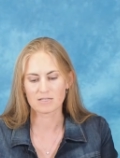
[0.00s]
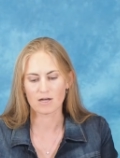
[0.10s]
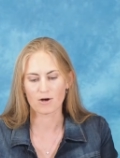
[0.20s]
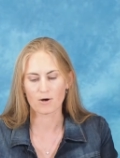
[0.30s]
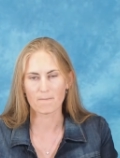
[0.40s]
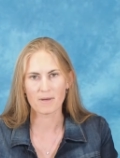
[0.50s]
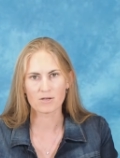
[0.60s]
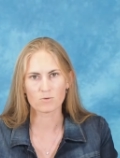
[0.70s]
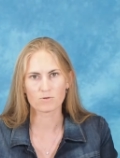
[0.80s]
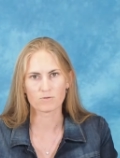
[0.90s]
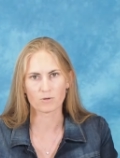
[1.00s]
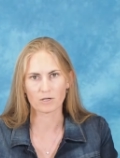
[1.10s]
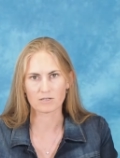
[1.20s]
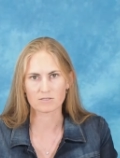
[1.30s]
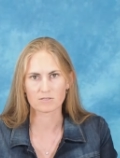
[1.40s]
their manual
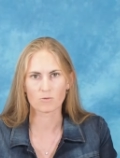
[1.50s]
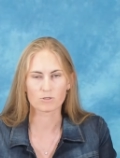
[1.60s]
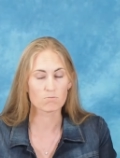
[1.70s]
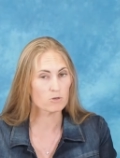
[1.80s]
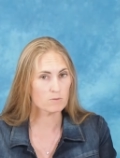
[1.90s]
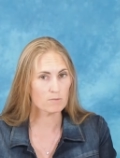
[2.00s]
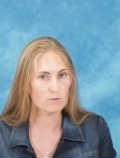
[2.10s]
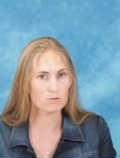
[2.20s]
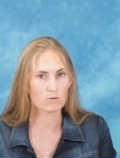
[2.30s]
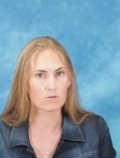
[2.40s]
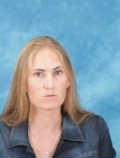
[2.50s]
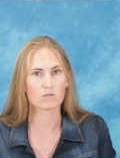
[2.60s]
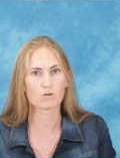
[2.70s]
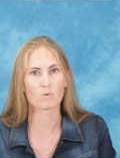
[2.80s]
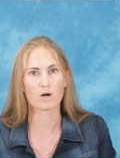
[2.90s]
focus, which most people don't use
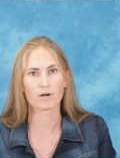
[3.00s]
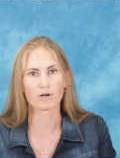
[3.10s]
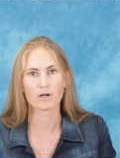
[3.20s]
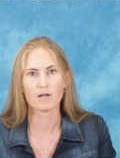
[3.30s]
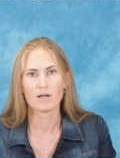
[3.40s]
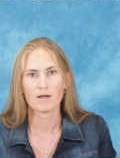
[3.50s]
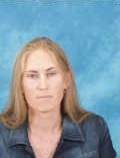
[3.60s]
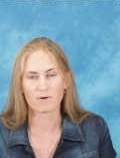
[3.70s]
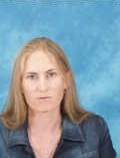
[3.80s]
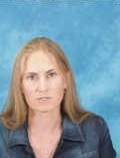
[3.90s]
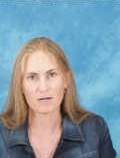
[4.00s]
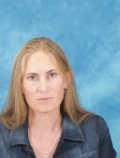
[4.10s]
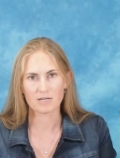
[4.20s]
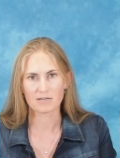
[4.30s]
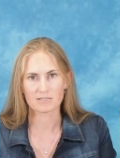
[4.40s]
underwater, but for
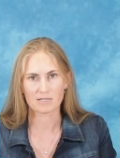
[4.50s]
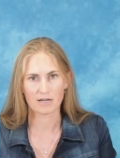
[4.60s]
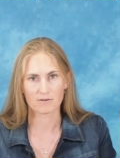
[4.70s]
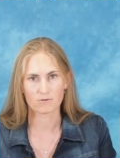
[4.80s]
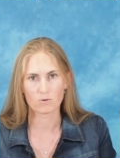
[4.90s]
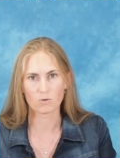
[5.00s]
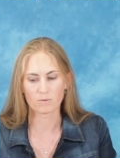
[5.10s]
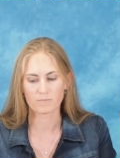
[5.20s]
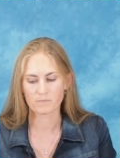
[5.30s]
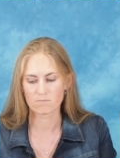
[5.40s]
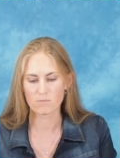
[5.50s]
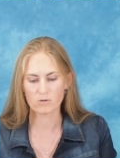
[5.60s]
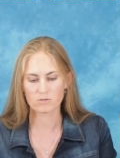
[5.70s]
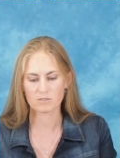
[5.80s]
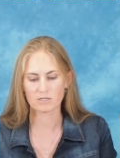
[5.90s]
topside it's kind of cool.
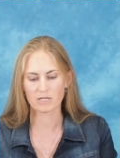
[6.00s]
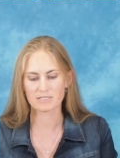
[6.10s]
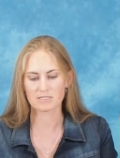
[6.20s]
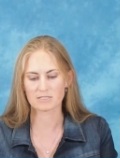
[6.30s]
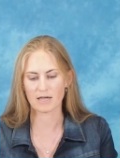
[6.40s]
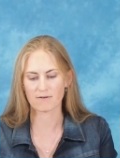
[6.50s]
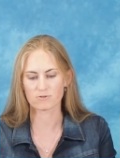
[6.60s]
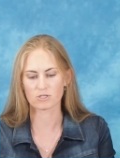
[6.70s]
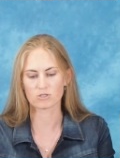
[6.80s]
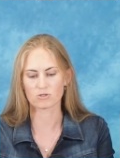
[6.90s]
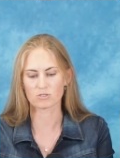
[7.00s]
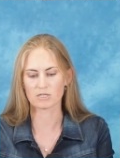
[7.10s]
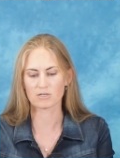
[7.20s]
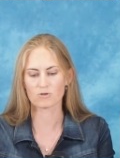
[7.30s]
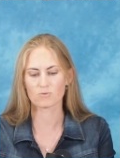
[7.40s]
Most lenses have just your
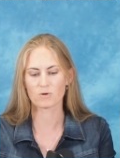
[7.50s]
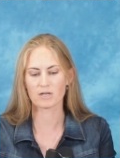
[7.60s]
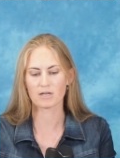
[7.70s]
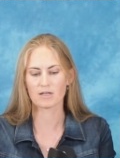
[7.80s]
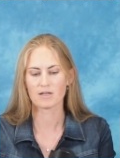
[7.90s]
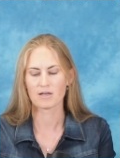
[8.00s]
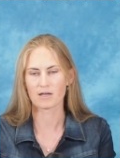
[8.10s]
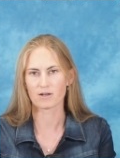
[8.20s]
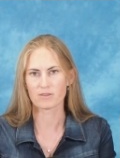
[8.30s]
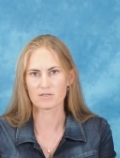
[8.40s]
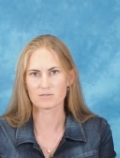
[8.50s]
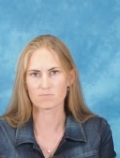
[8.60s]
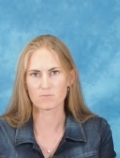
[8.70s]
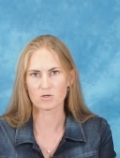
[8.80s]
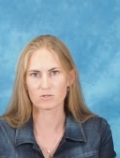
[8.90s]
standard ring, and on these
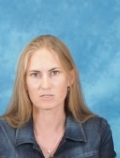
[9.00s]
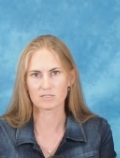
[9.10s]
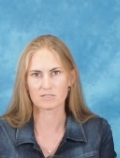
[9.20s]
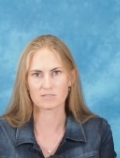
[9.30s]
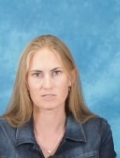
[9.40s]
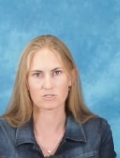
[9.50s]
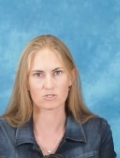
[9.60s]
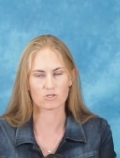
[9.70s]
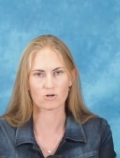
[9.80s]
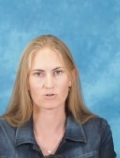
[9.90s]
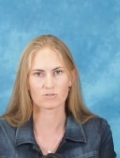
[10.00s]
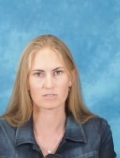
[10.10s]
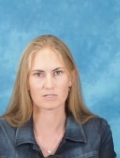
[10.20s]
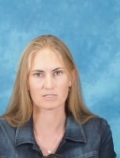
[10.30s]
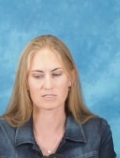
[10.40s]
mirrorless lenses it just
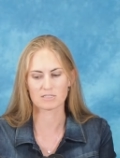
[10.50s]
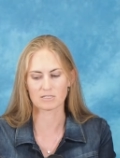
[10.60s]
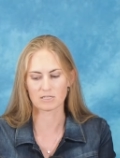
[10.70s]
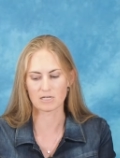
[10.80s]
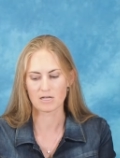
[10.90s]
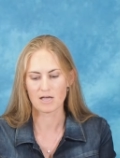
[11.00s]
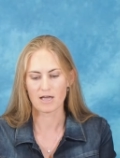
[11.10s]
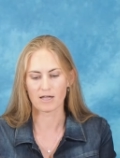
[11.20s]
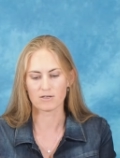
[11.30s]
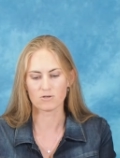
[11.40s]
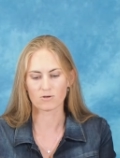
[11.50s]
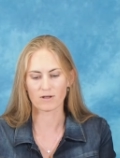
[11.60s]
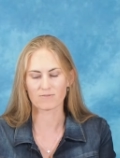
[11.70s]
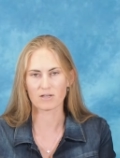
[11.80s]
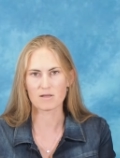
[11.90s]
turns consistently, and you don't
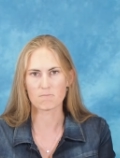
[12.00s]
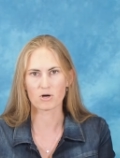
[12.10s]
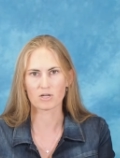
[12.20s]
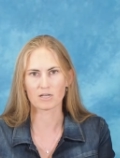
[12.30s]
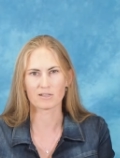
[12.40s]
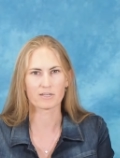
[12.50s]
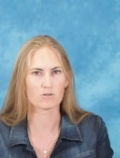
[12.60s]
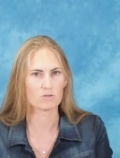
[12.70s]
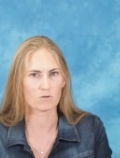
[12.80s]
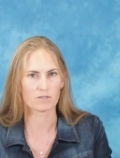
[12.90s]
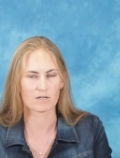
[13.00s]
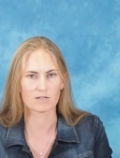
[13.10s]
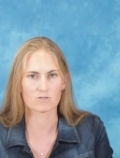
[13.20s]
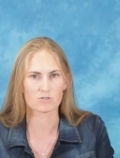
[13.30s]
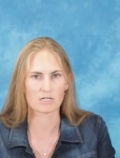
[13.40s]
have any marking like you do on the
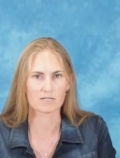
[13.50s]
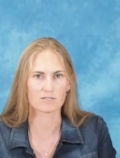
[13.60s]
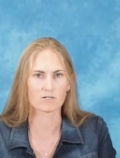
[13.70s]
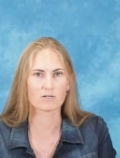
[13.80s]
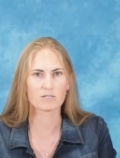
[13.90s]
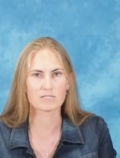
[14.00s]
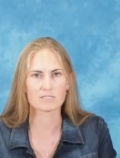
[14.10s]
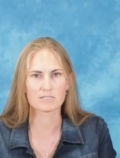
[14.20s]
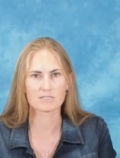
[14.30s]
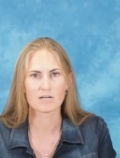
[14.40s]
nicer DSLR lenses